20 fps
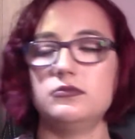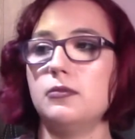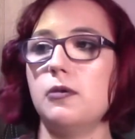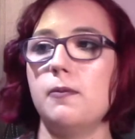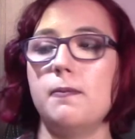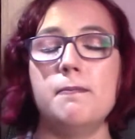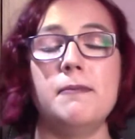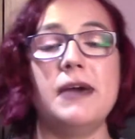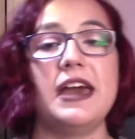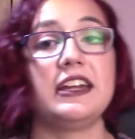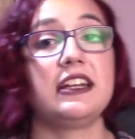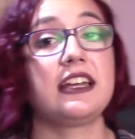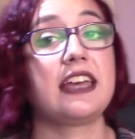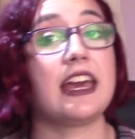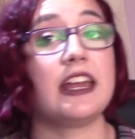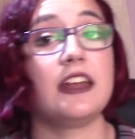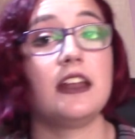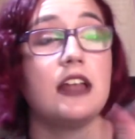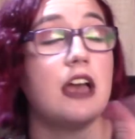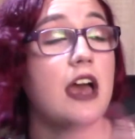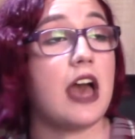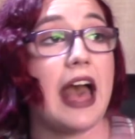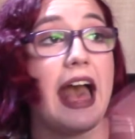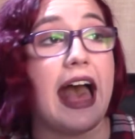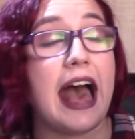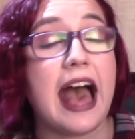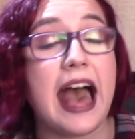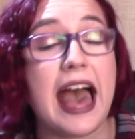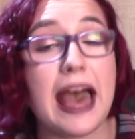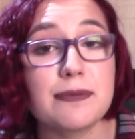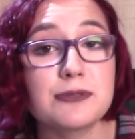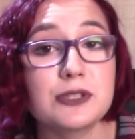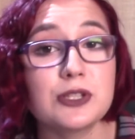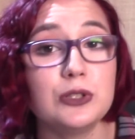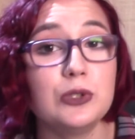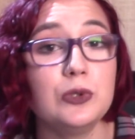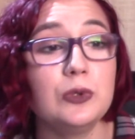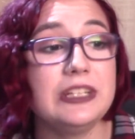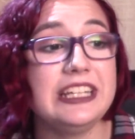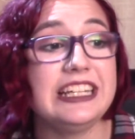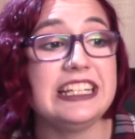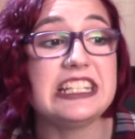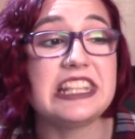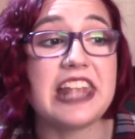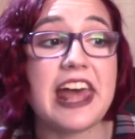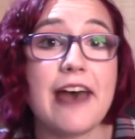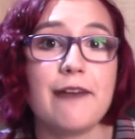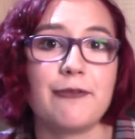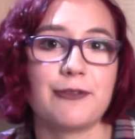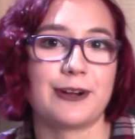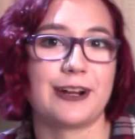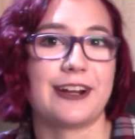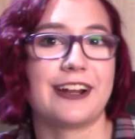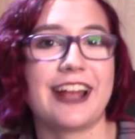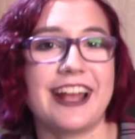men can absolutely never